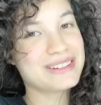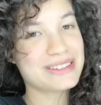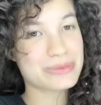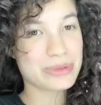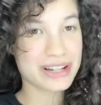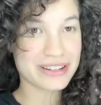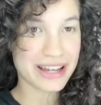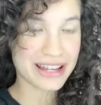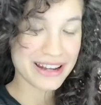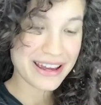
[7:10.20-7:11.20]
the spring
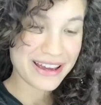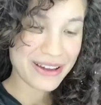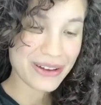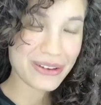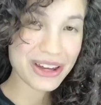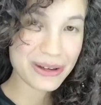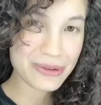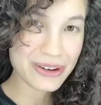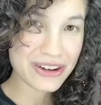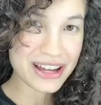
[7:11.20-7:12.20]
light. Okay,
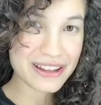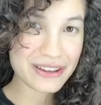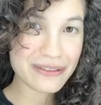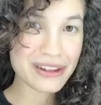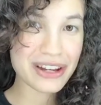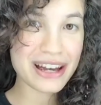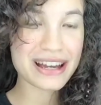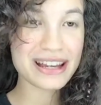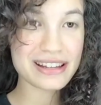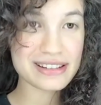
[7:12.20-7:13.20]
oh, well, I love you
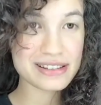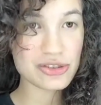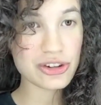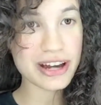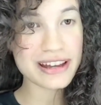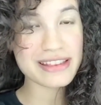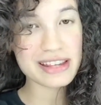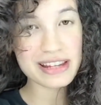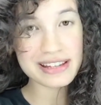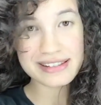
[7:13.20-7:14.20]
guys. Try
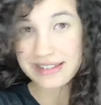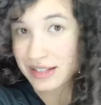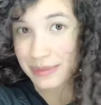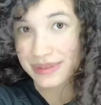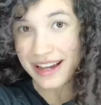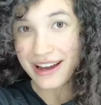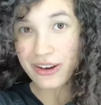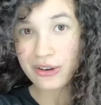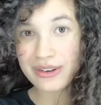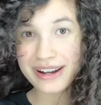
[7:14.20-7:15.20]
these tips
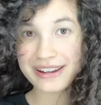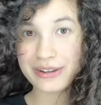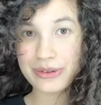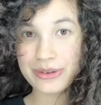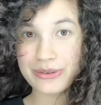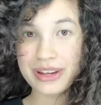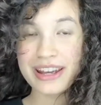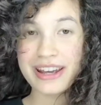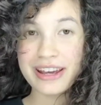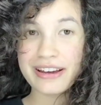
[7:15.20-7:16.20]
out. I know
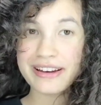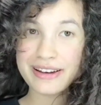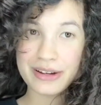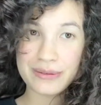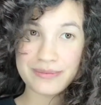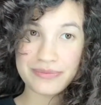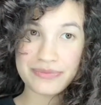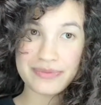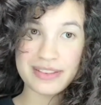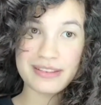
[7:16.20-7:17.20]
um,
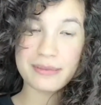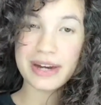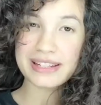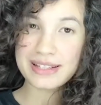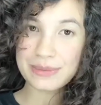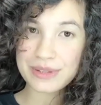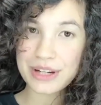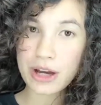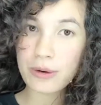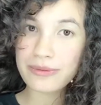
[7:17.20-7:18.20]
my tips are
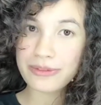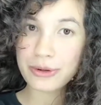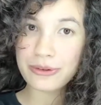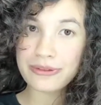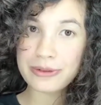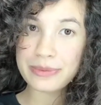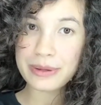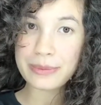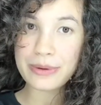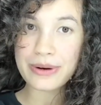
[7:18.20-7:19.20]
helpful for
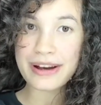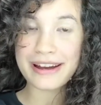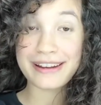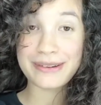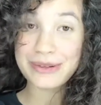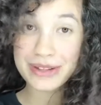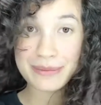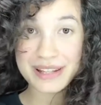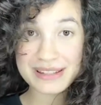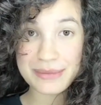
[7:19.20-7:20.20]
people and it really
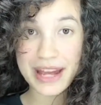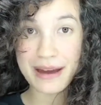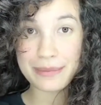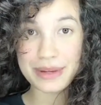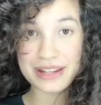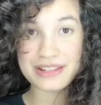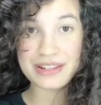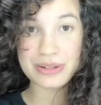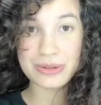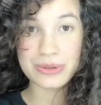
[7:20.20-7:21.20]
makes me happy
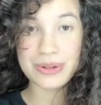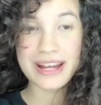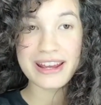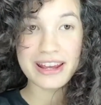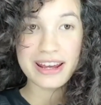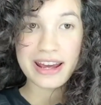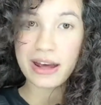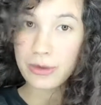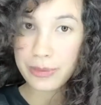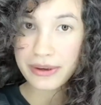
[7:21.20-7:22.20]
to
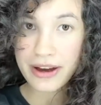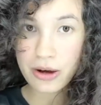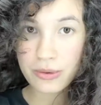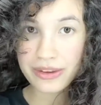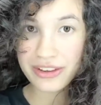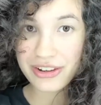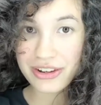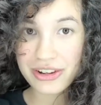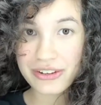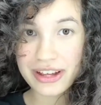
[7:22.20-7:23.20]
help you out with your
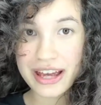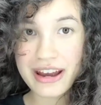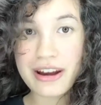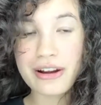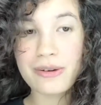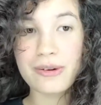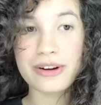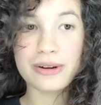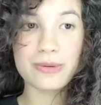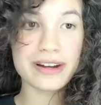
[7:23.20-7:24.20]
curly hair
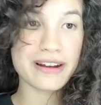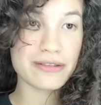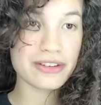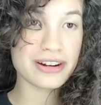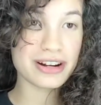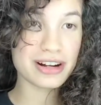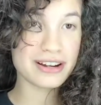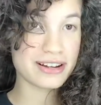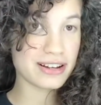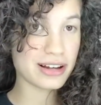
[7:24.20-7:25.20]
or whatever
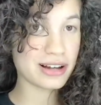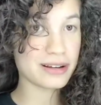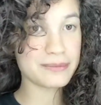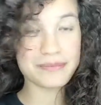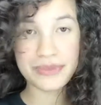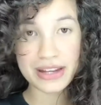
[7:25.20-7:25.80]
um,